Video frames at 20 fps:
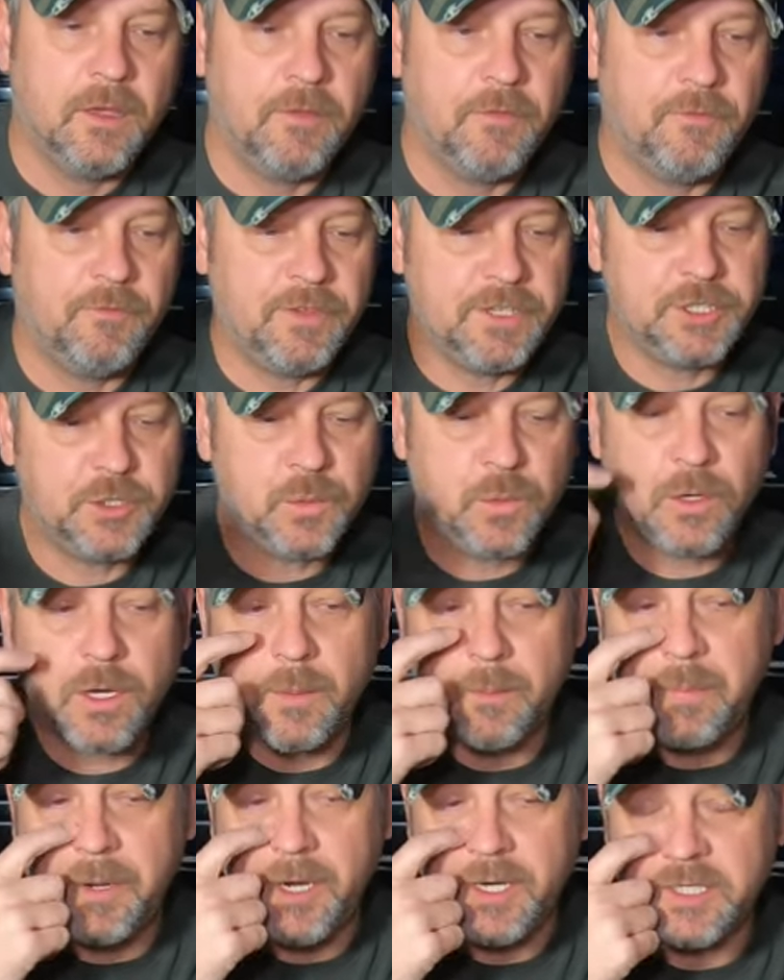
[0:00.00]
visual
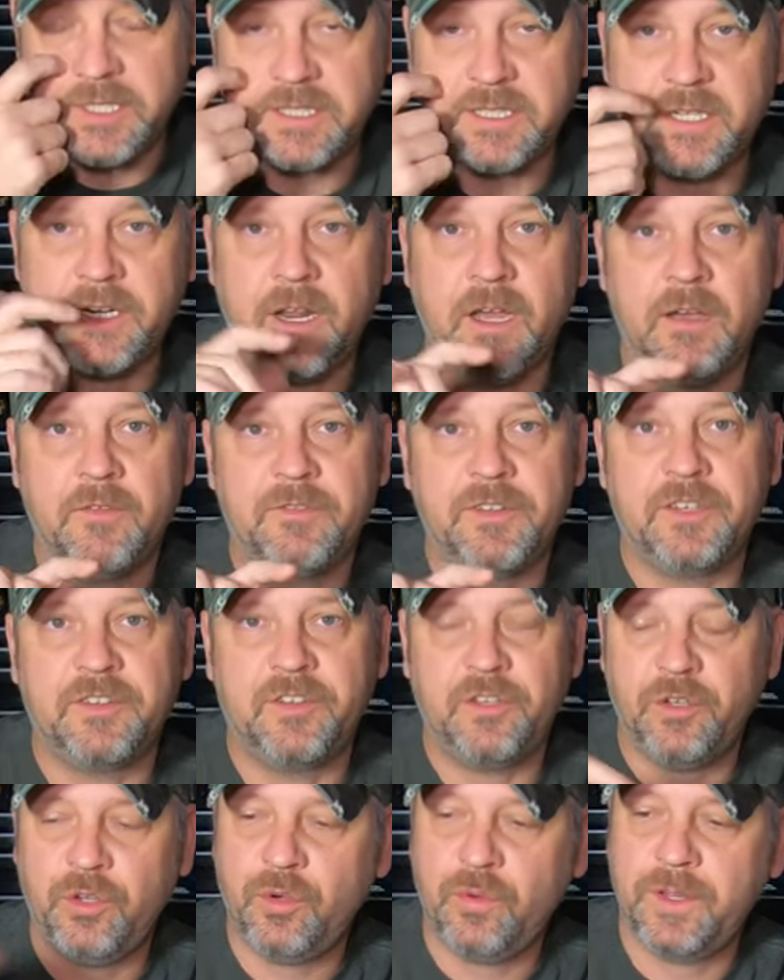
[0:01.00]
comparison of the
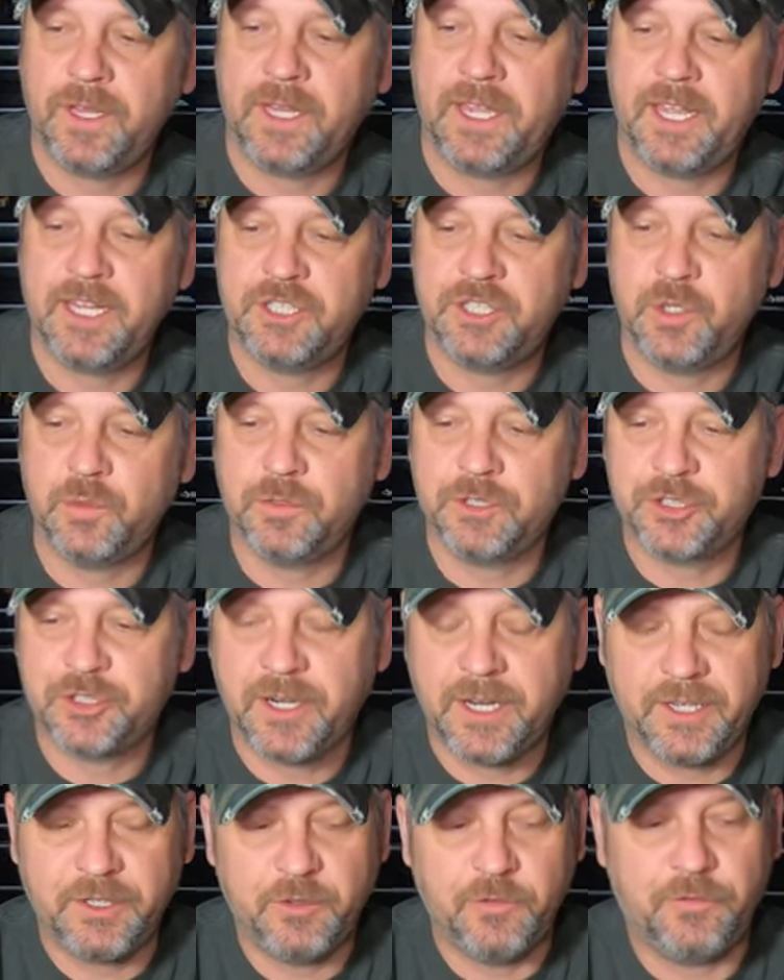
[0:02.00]
two in case you were
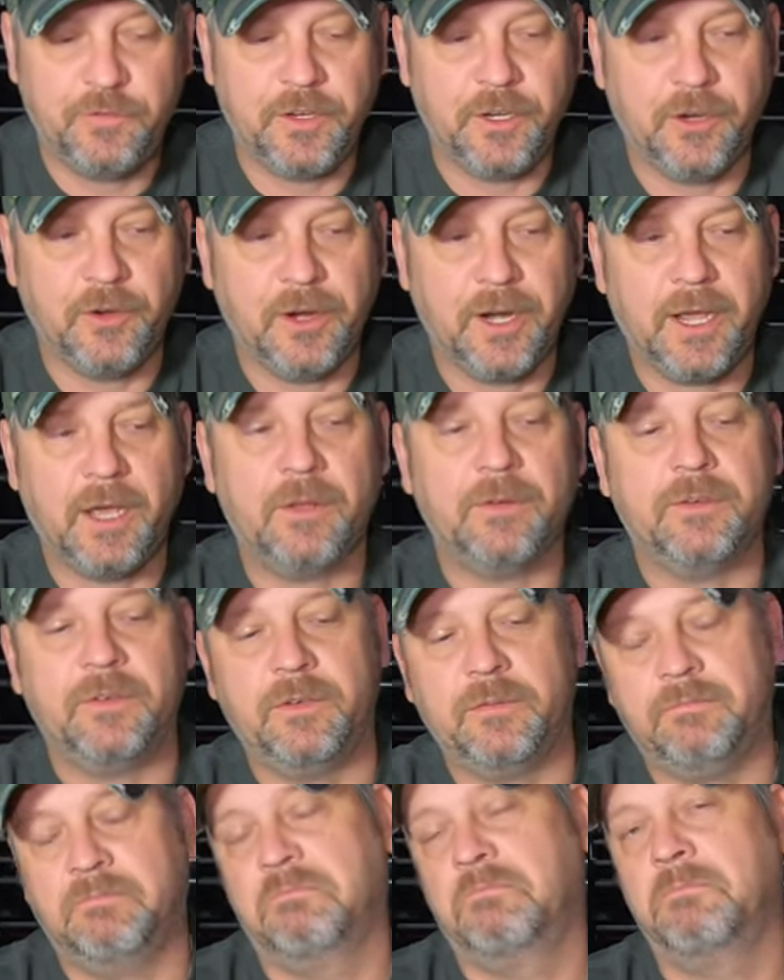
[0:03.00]
trying to figure out
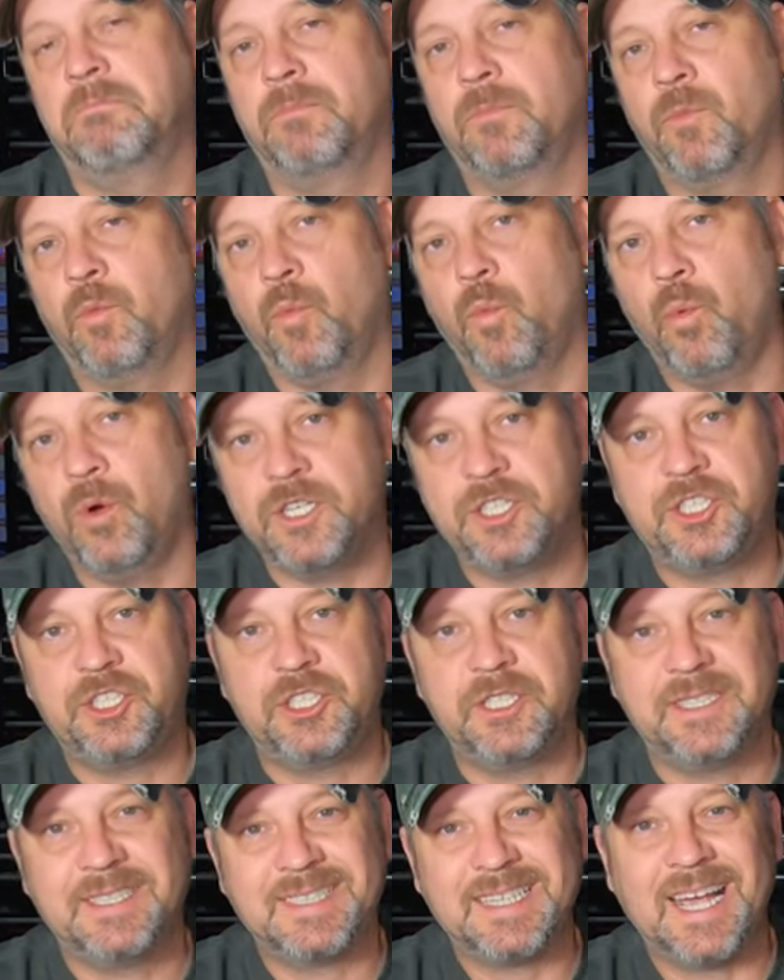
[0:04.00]
which
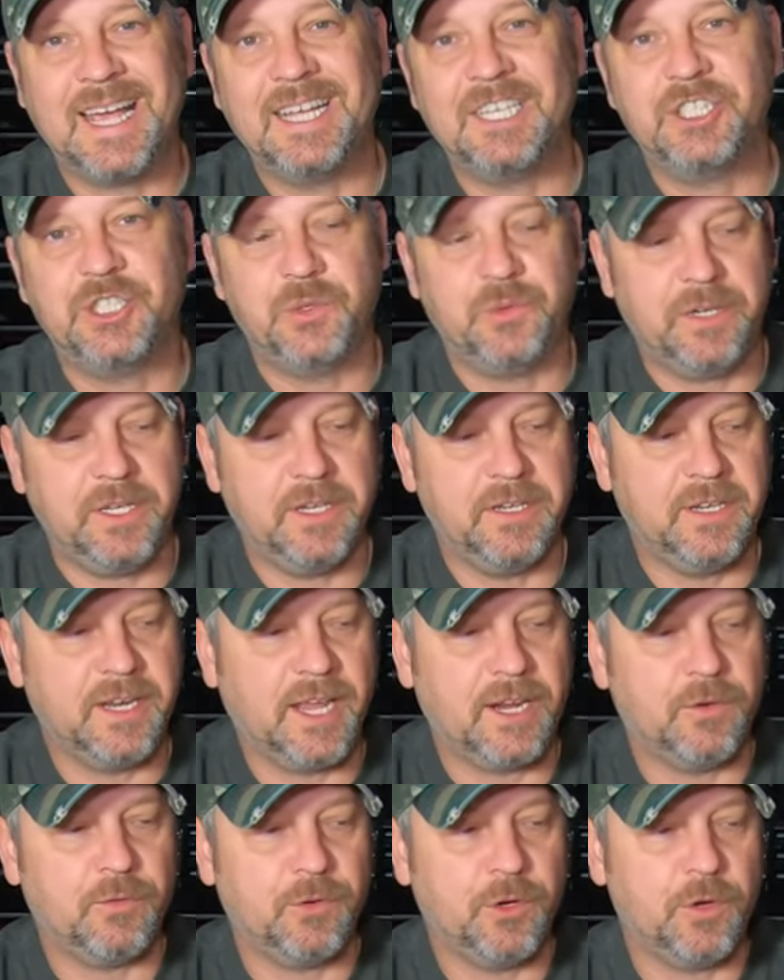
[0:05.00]
size you needed.
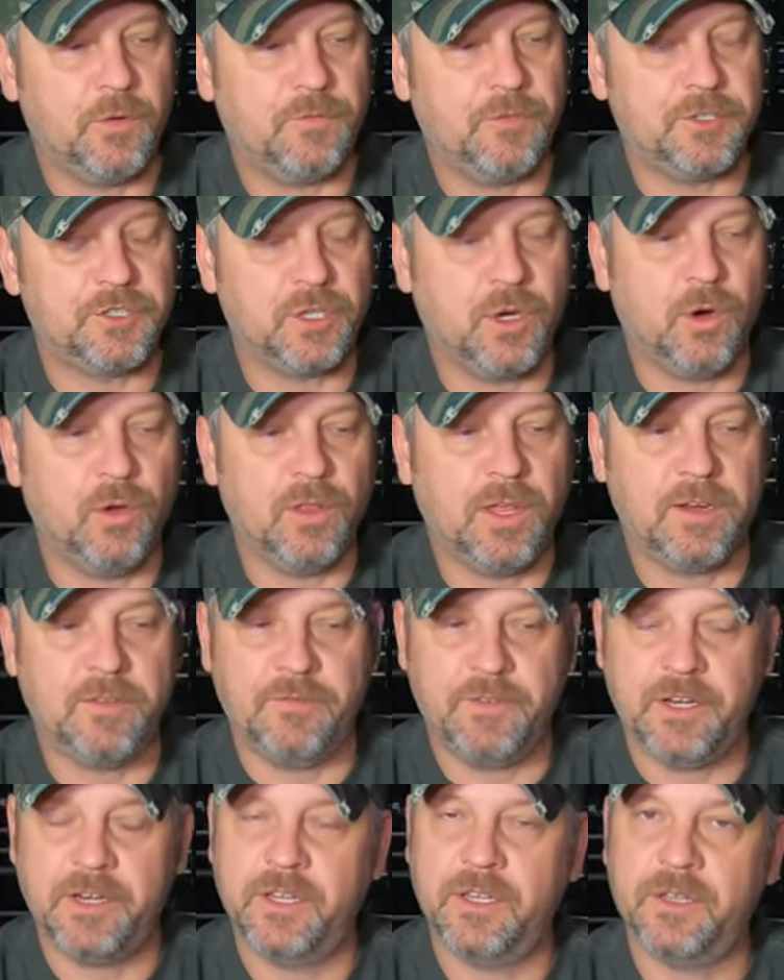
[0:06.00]
I don't know if there's a whole lot of
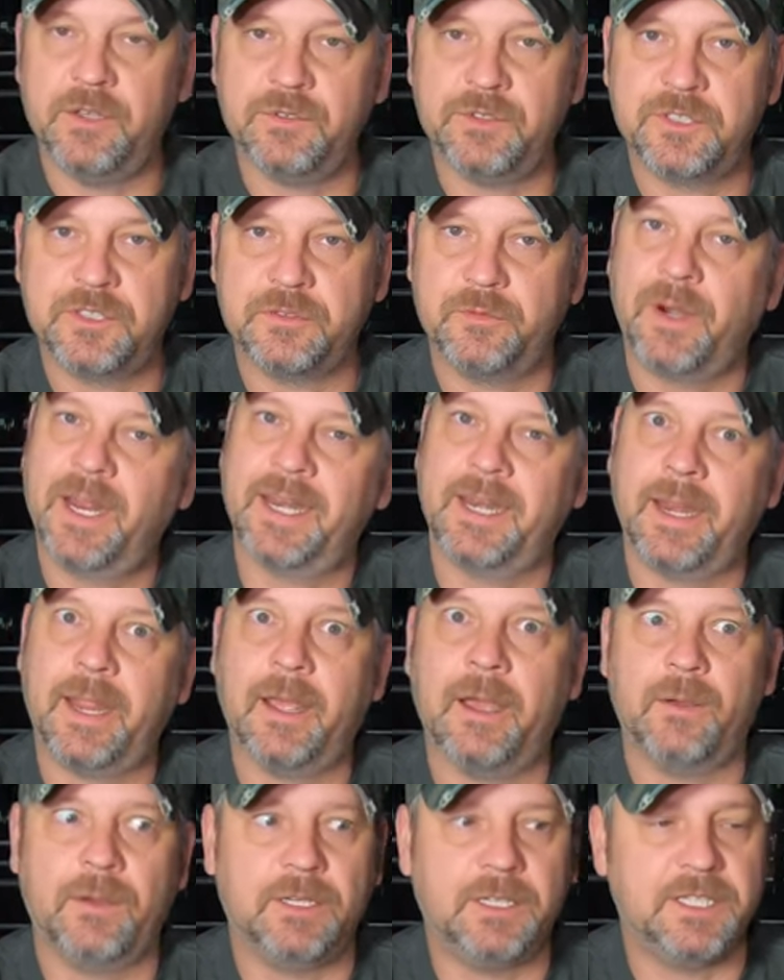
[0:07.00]
videos right
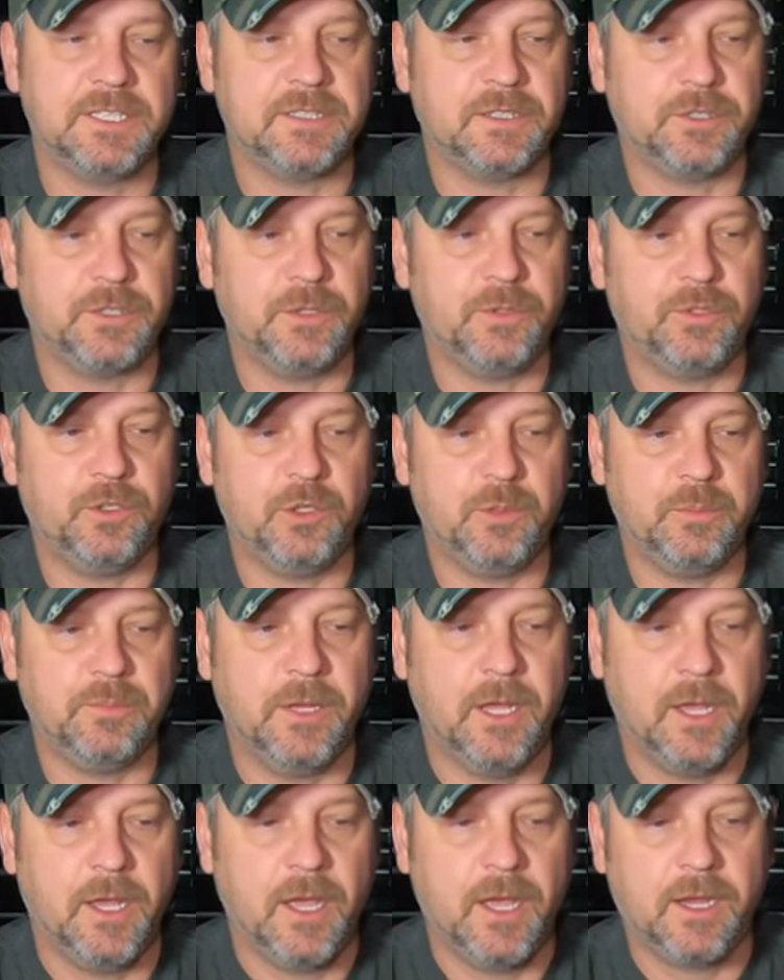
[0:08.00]
now, at least on YouTube,
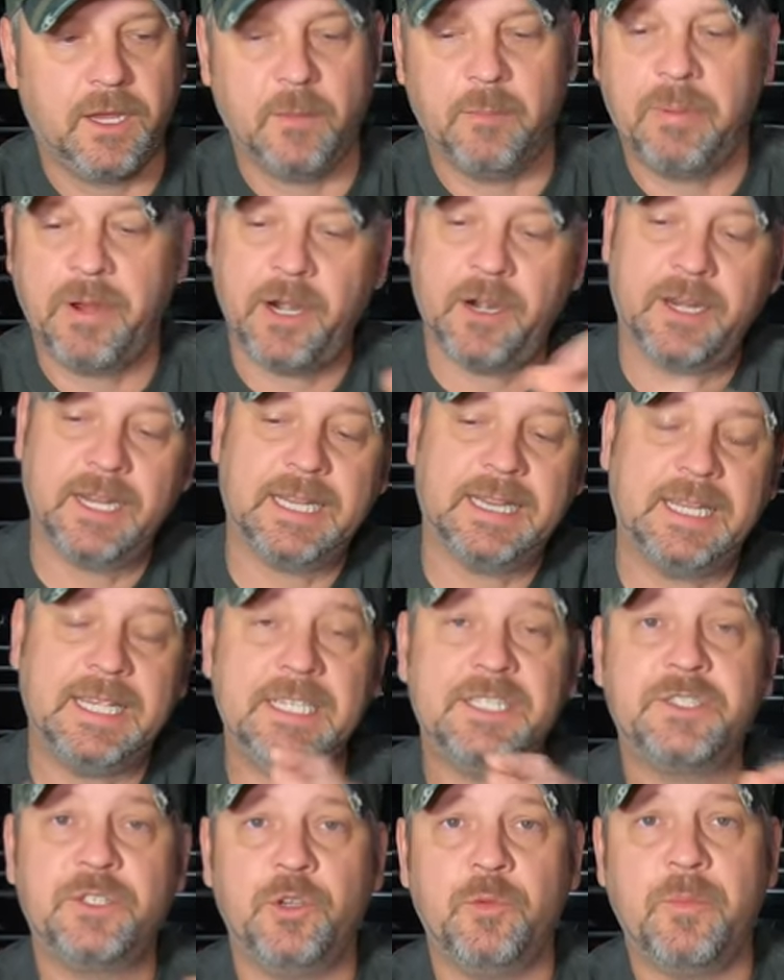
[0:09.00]
comparing
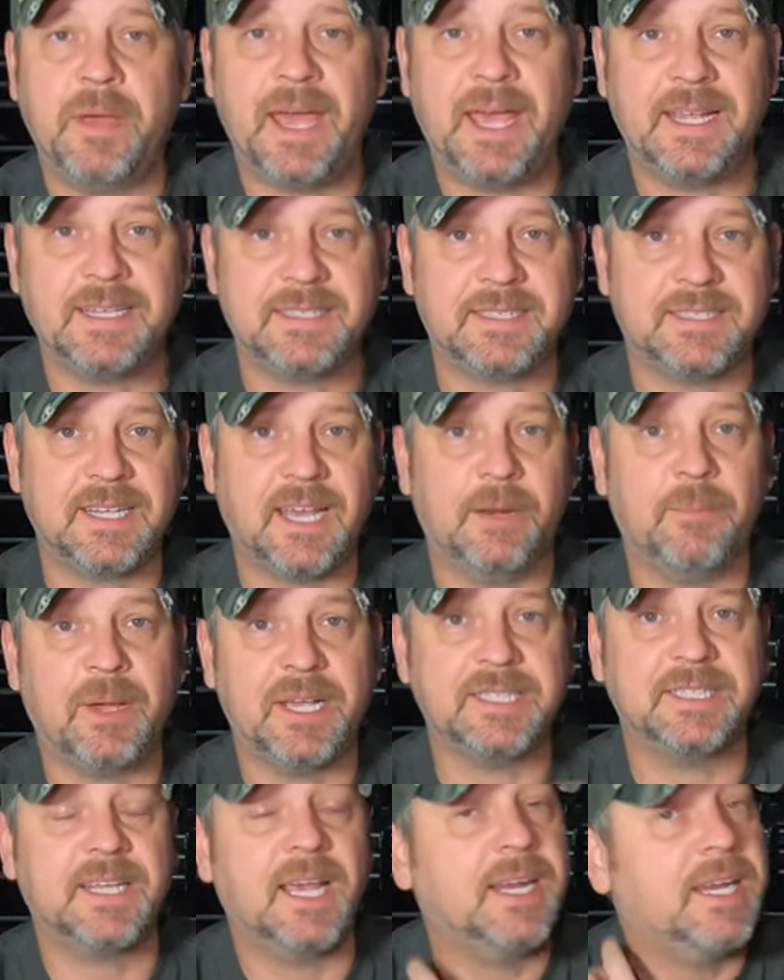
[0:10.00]
these two bags side by
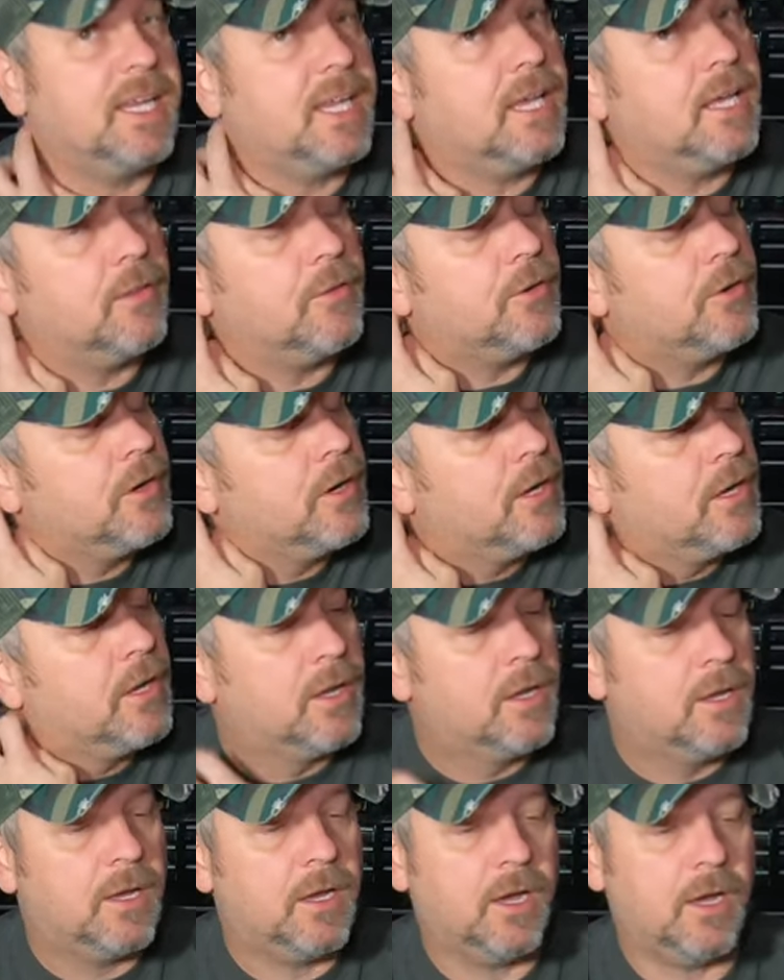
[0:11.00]
side together,
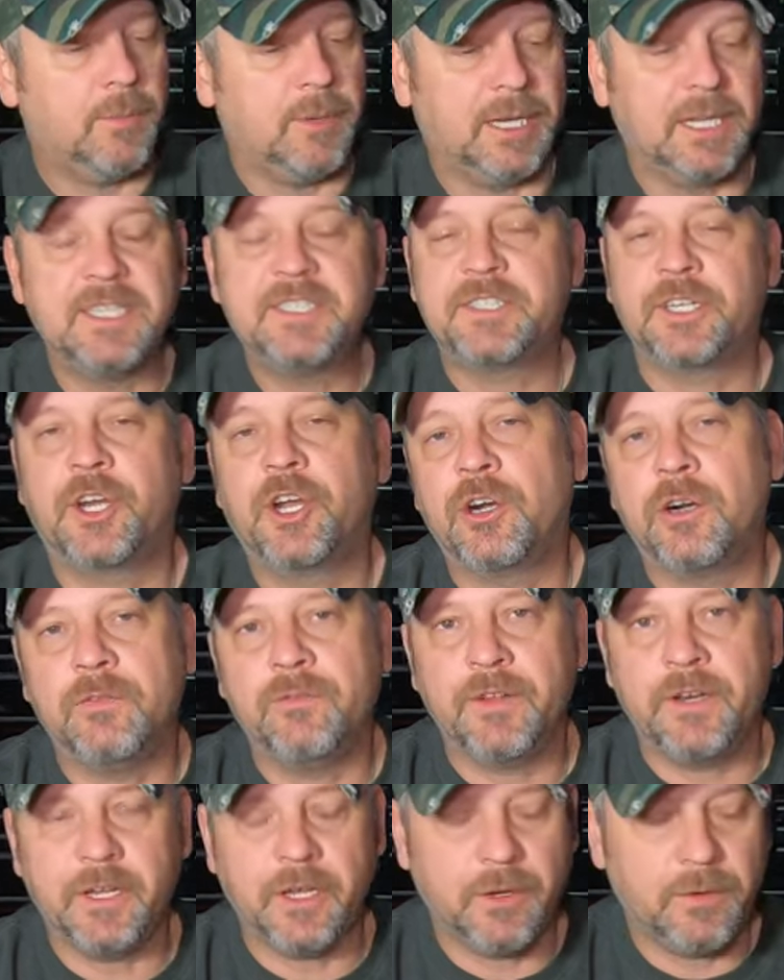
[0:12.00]
at least the current
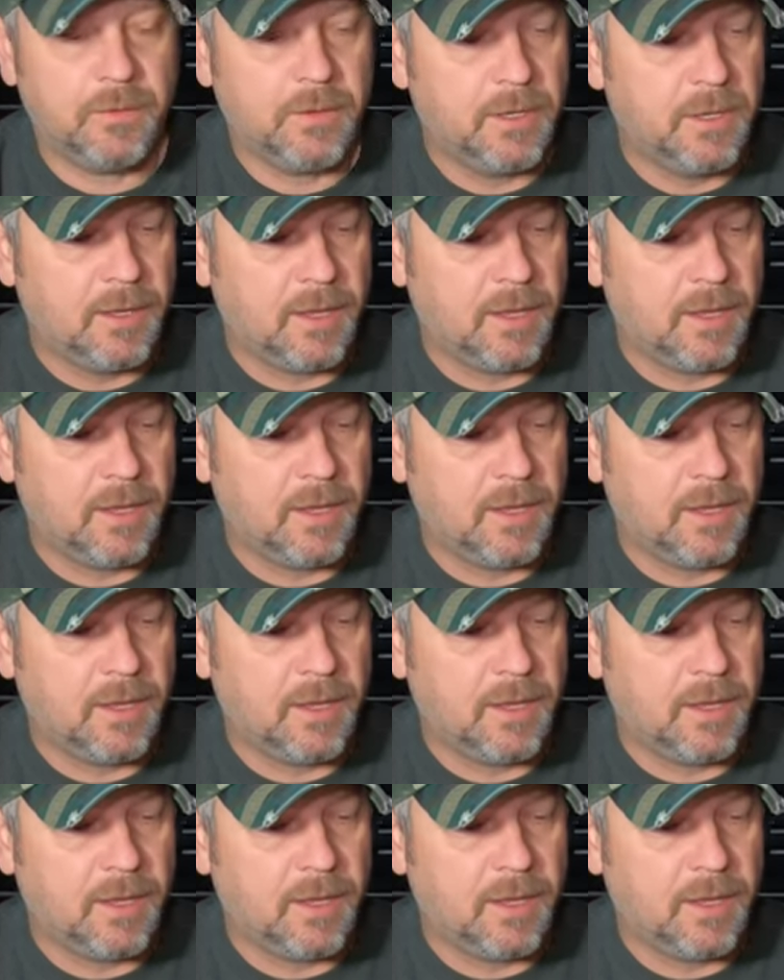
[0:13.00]
video.